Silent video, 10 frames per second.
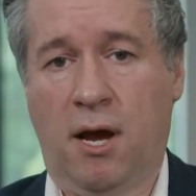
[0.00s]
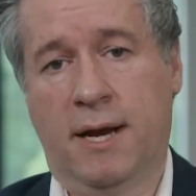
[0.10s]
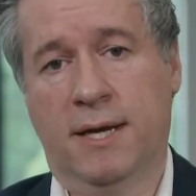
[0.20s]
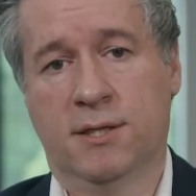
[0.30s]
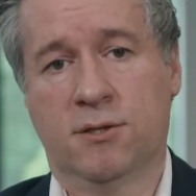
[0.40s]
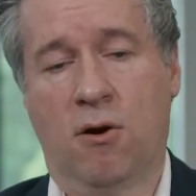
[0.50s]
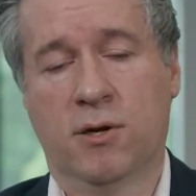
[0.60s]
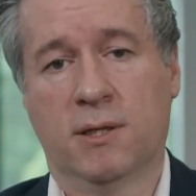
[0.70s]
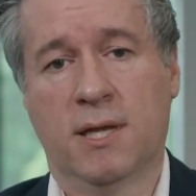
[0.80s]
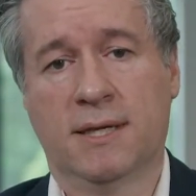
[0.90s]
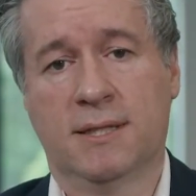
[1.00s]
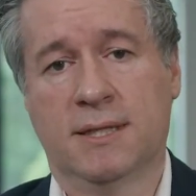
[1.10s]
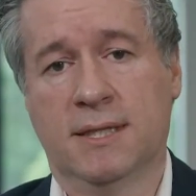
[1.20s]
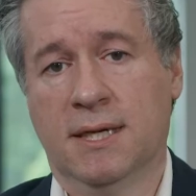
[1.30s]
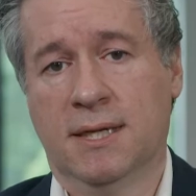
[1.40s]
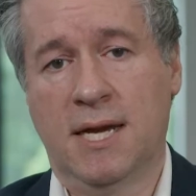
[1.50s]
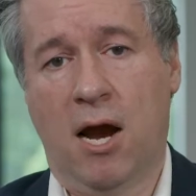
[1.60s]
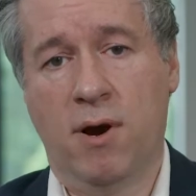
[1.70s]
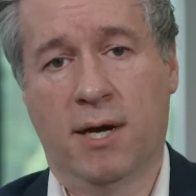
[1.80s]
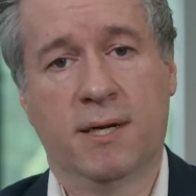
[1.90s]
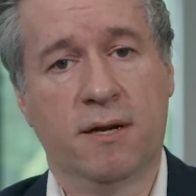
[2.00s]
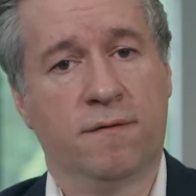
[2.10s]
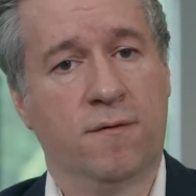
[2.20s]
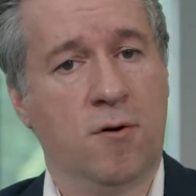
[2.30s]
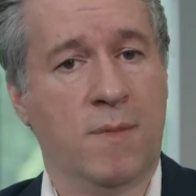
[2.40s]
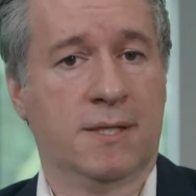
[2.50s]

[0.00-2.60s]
and our historical legacy directly inform our